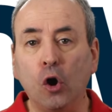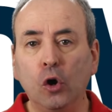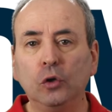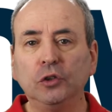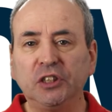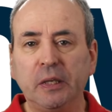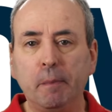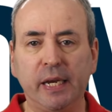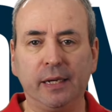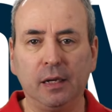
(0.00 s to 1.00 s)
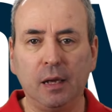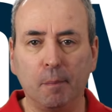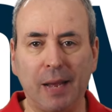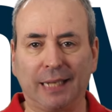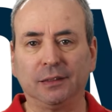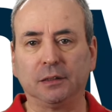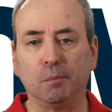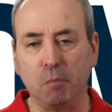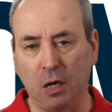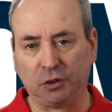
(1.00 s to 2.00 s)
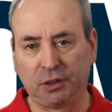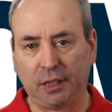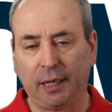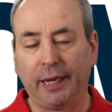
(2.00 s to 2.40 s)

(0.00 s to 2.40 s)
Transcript: whose demeanor matters most?